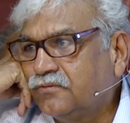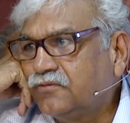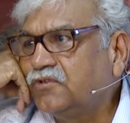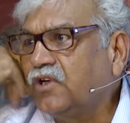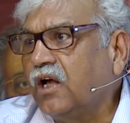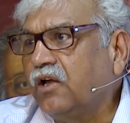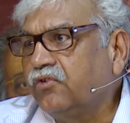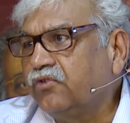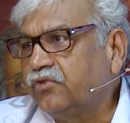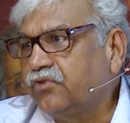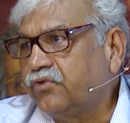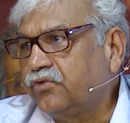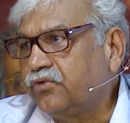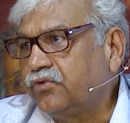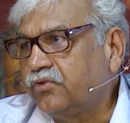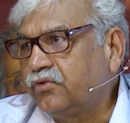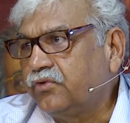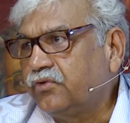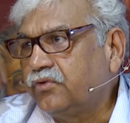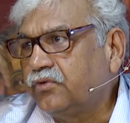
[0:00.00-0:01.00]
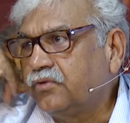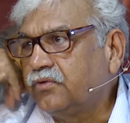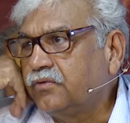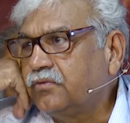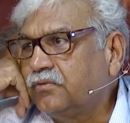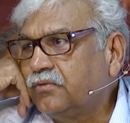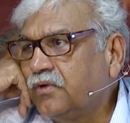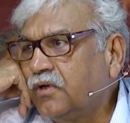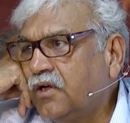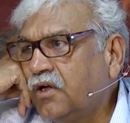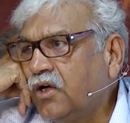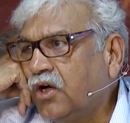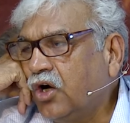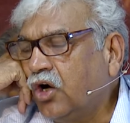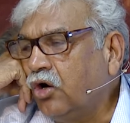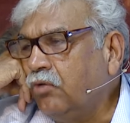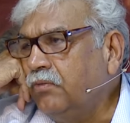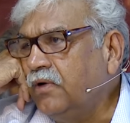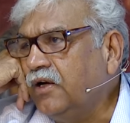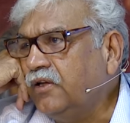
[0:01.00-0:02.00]
Chance.
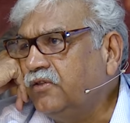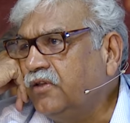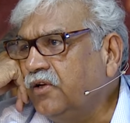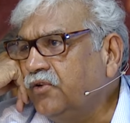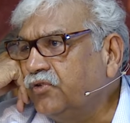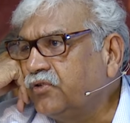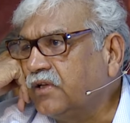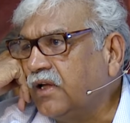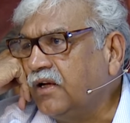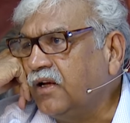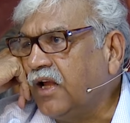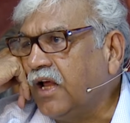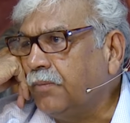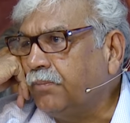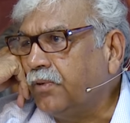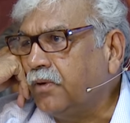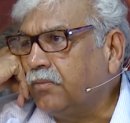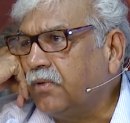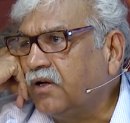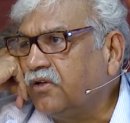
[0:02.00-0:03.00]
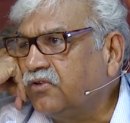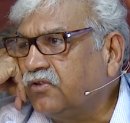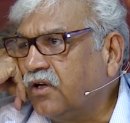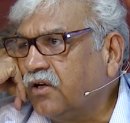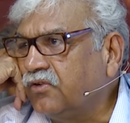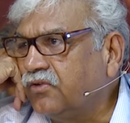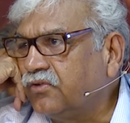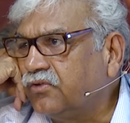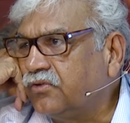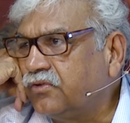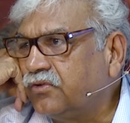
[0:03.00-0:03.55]
How many things can happen by chance?